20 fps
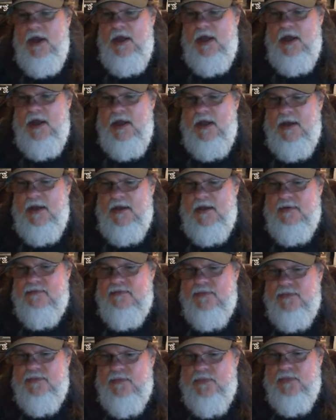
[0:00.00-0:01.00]
I
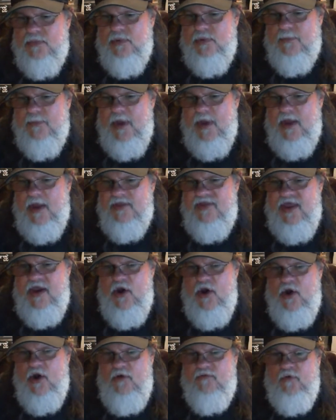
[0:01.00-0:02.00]

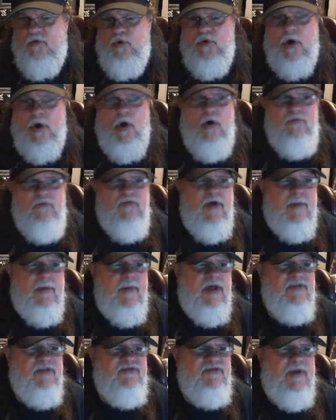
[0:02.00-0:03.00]
think hopefully I'm
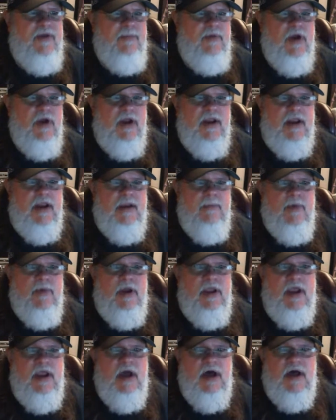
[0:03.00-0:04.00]
not stepping on
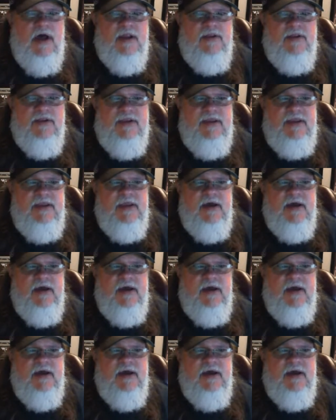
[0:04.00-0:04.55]
anybody on